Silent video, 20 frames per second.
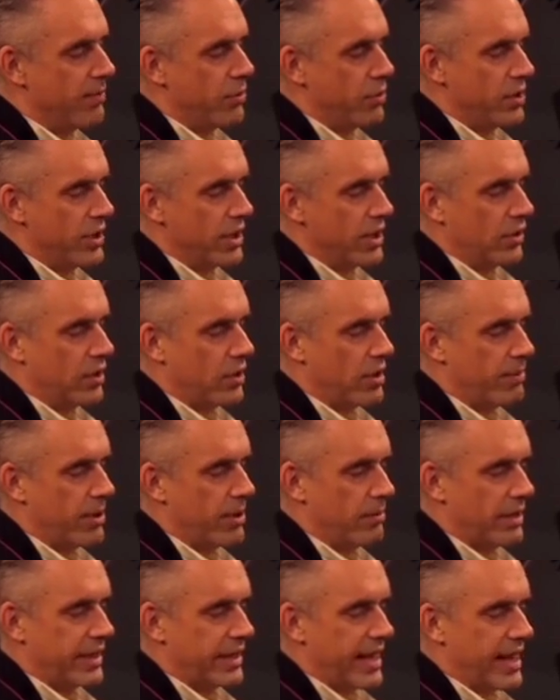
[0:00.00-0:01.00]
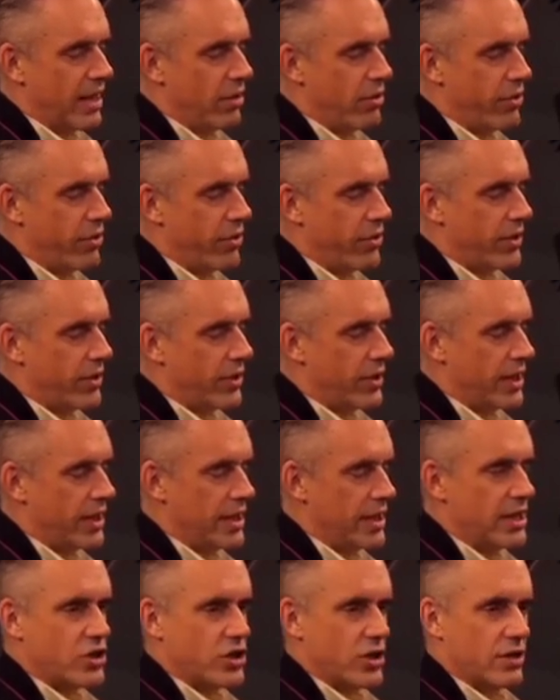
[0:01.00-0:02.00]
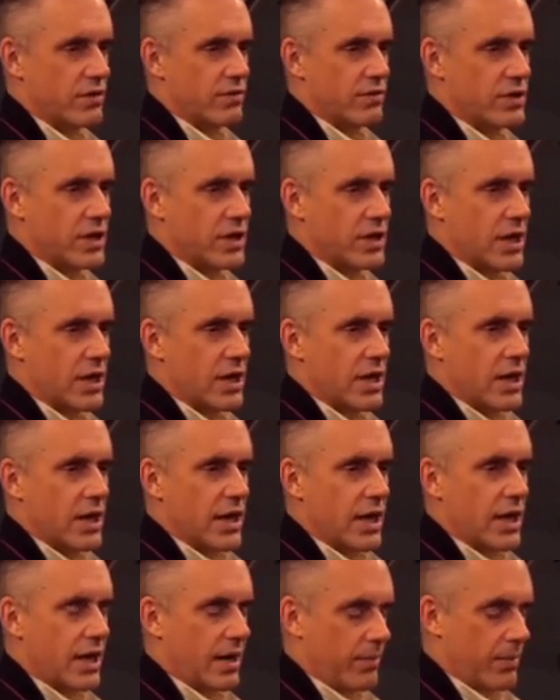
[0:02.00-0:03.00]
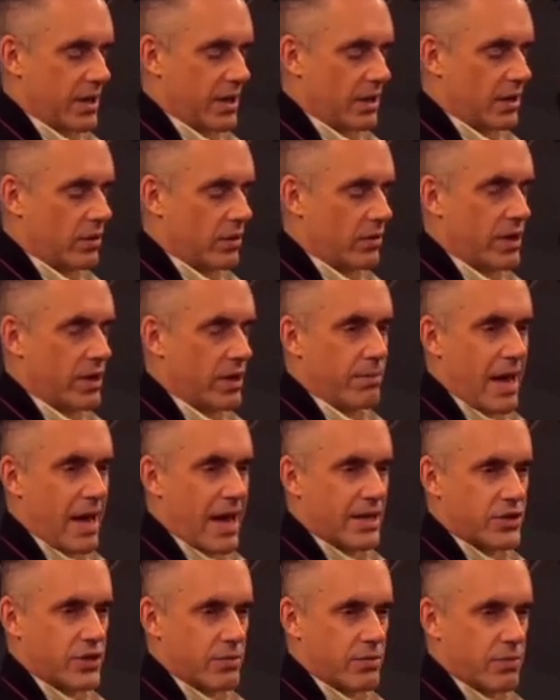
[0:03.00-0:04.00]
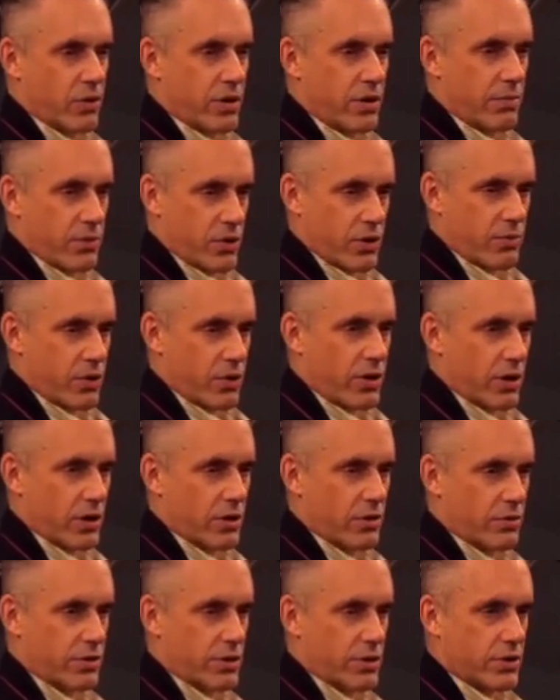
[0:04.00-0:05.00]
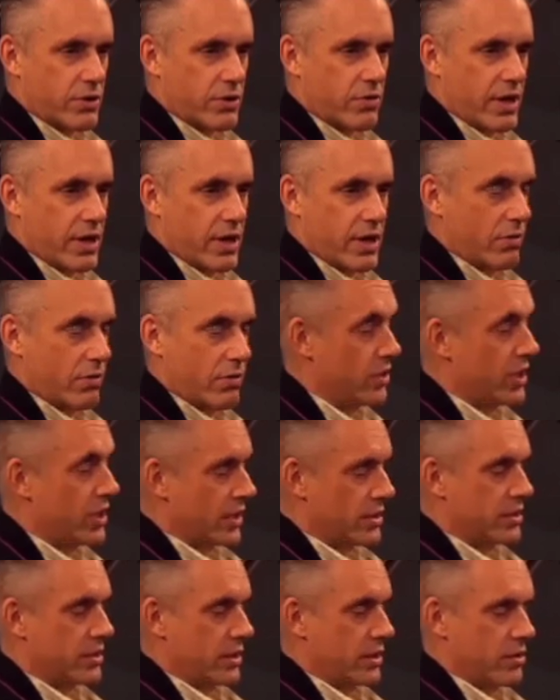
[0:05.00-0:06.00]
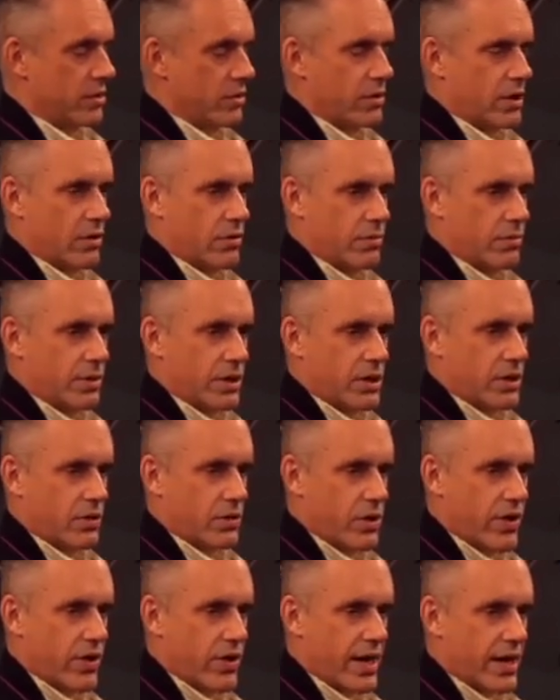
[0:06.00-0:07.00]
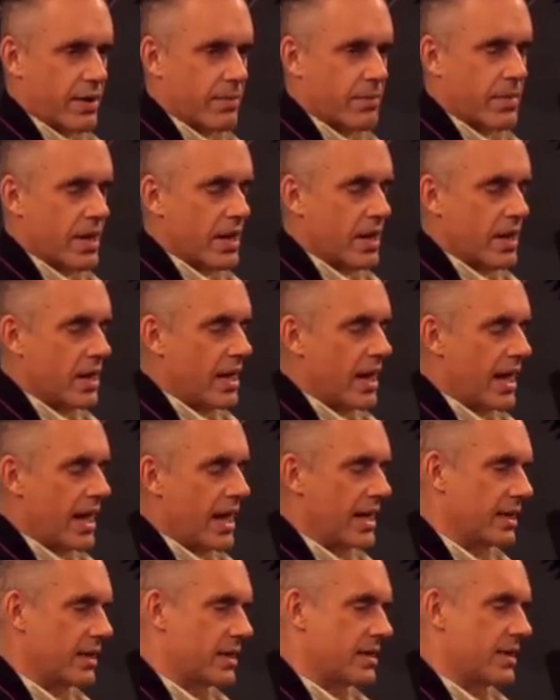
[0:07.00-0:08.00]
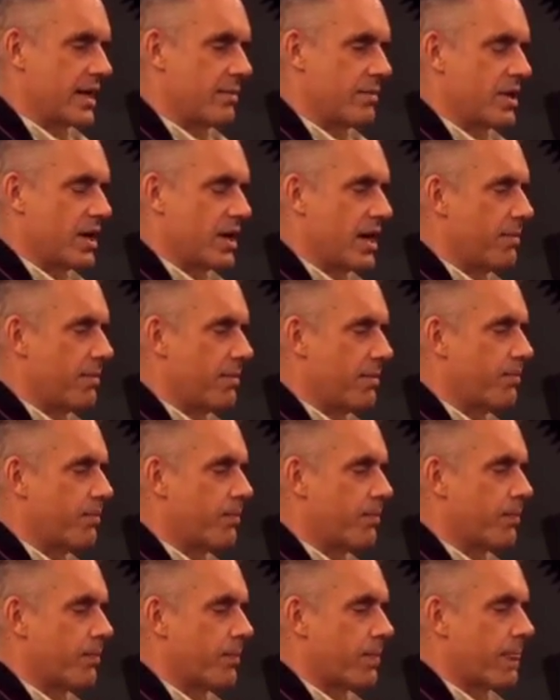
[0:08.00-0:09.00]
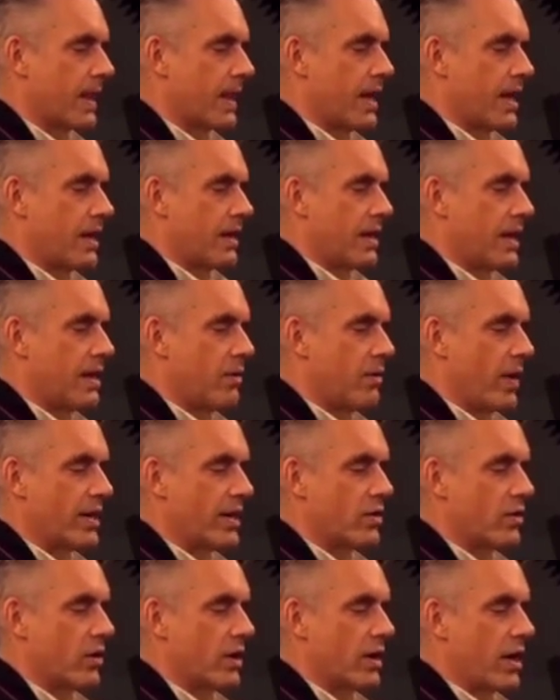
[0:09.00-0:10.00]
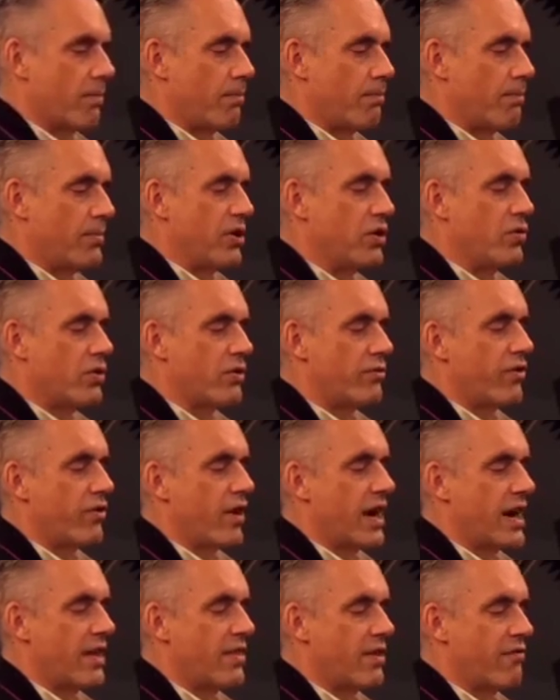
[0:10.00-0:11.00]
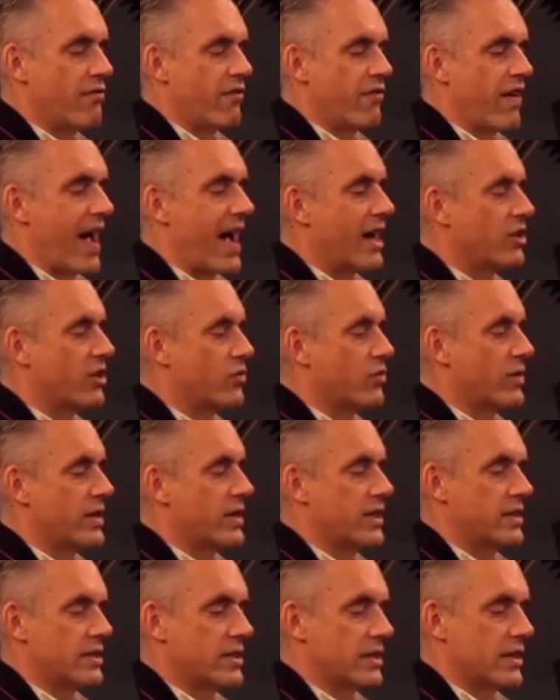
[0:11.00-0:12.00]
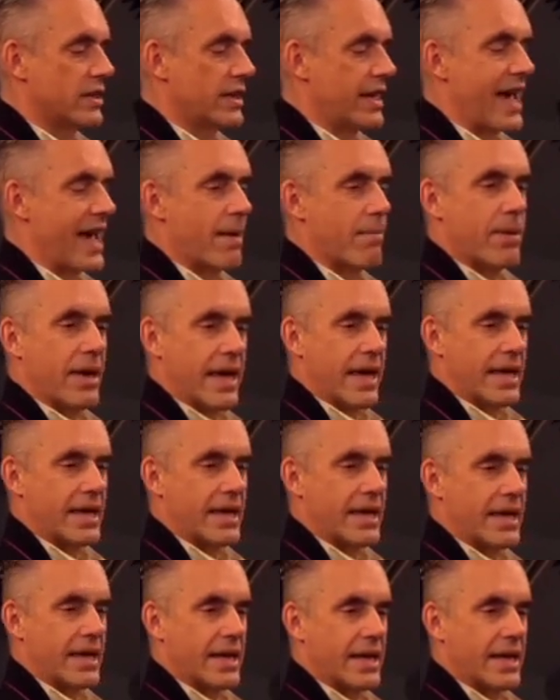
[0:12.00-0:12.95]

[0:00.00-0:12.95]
he put in a lot of public health initiatives, including mass tuberculosis screening, which actually turned out to be a good thing. And at the same time, he went on a beautify the factories campaign.